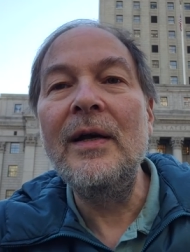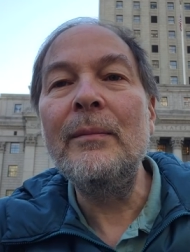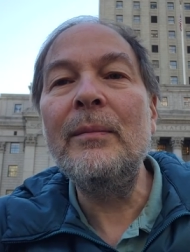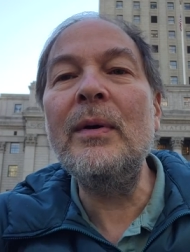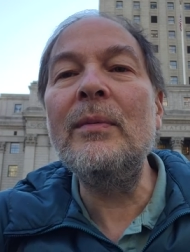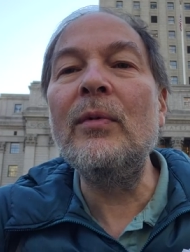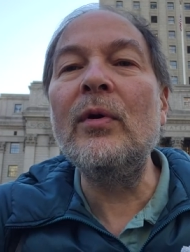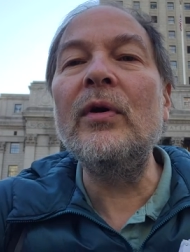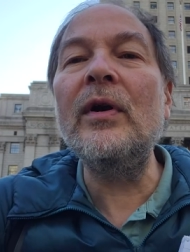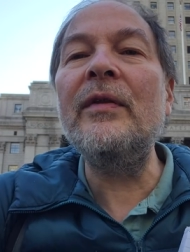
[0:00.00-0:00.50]

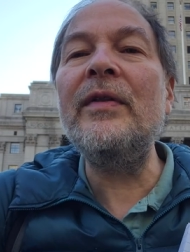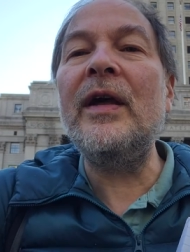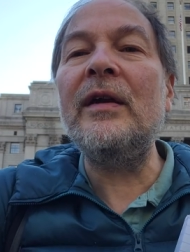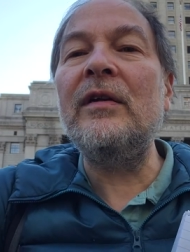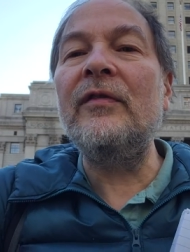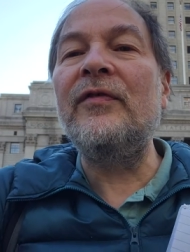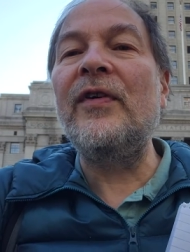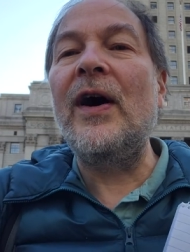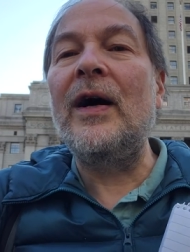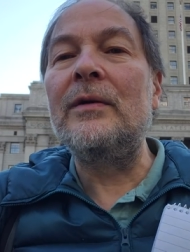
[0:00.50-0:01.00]
But more on that
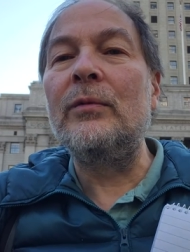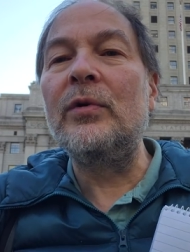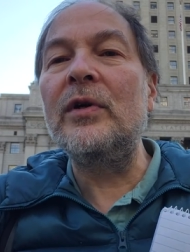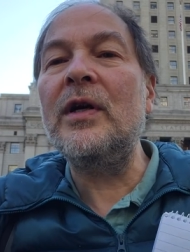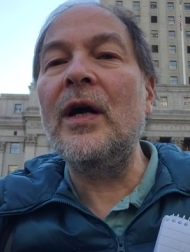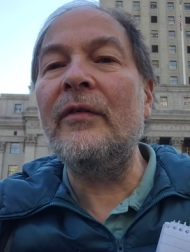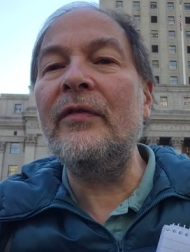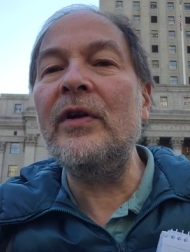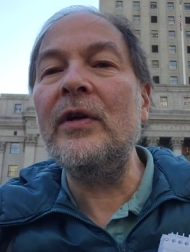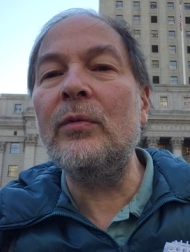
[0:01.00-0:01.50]
to follow. We're
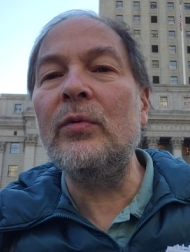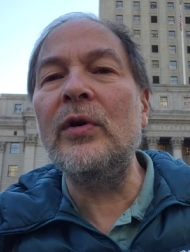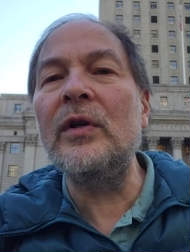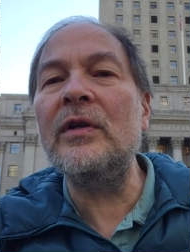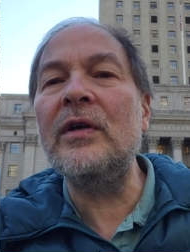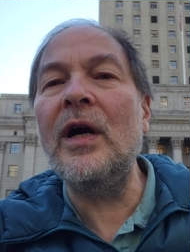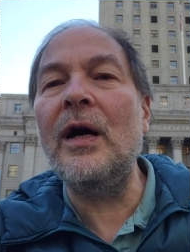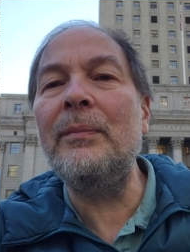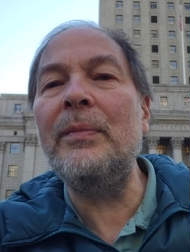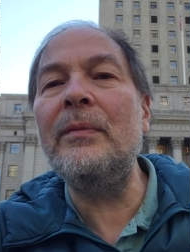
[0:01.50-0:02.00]
covering the
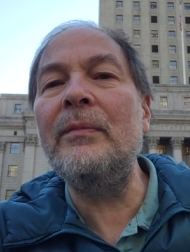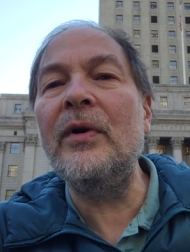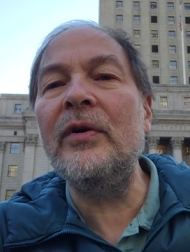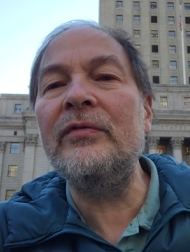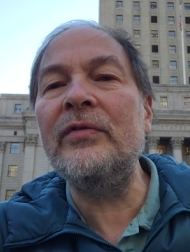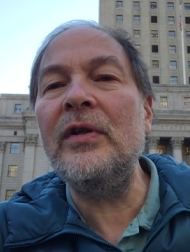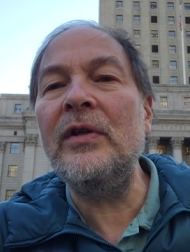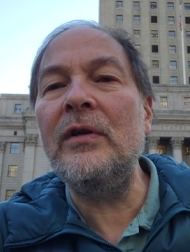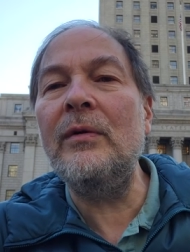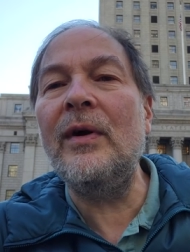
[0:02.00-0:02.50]
World Cup, but
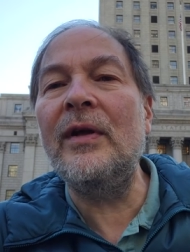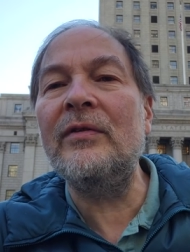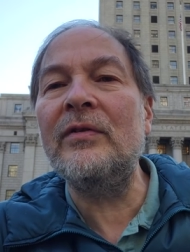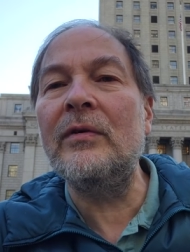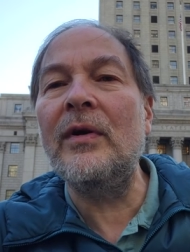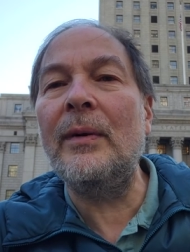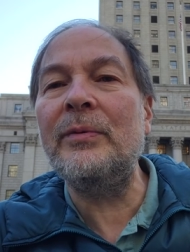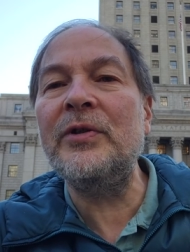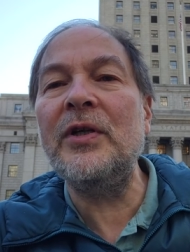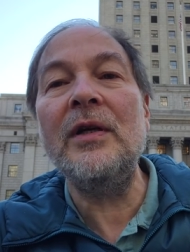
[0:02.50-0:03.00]
mostly the UN's
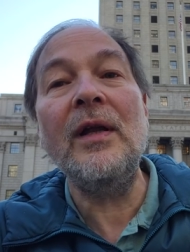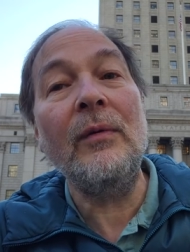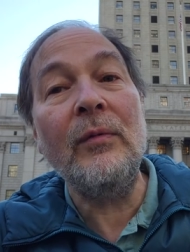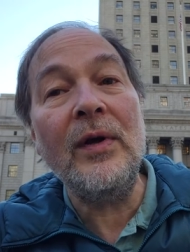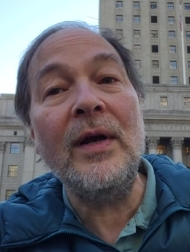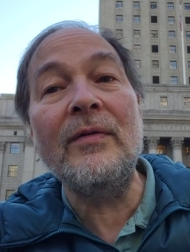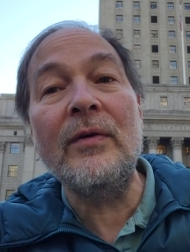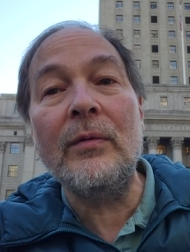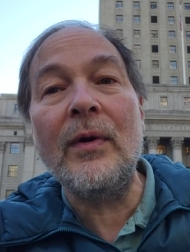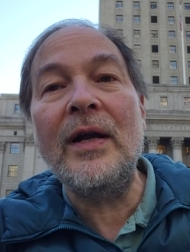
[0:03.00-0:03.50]
corruption, and
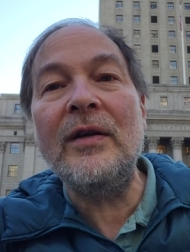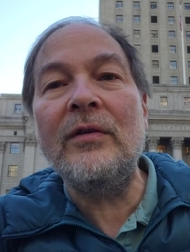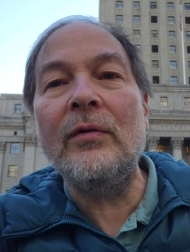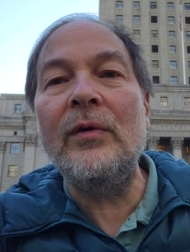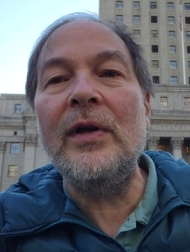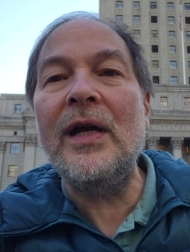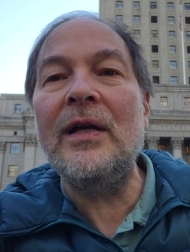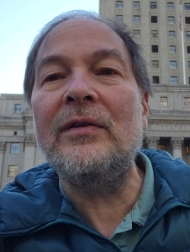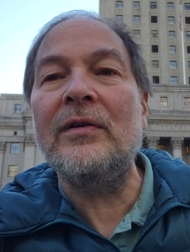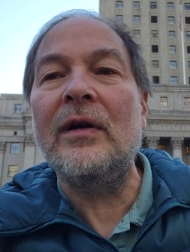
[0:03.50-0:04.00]
we have a right to
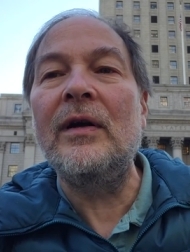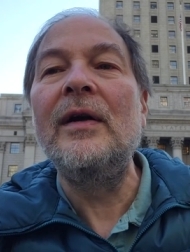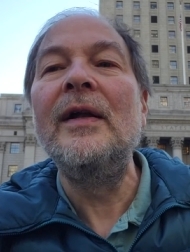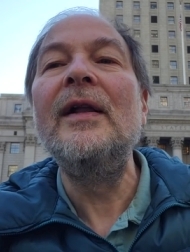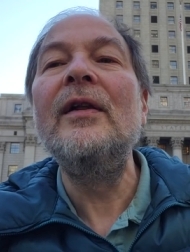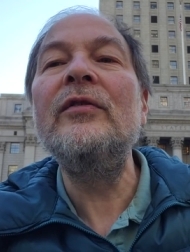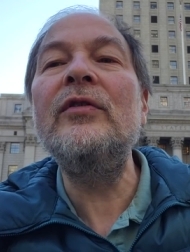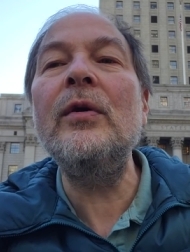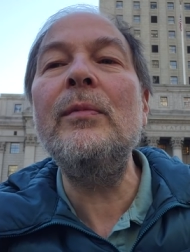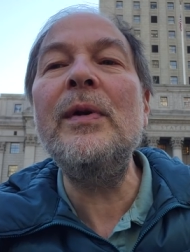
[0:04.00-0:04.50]
re-enter.
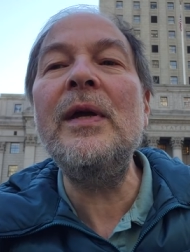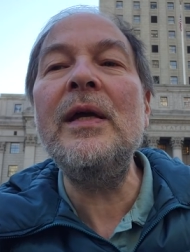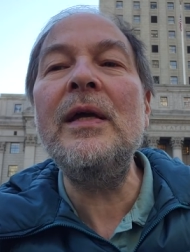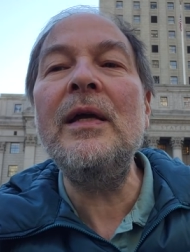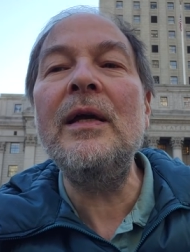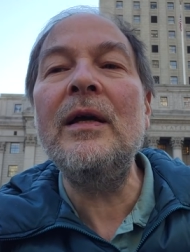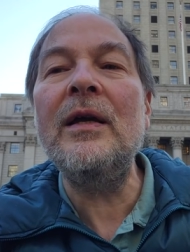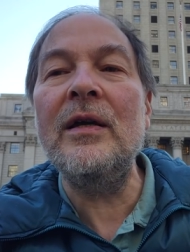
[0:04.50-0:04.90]
To be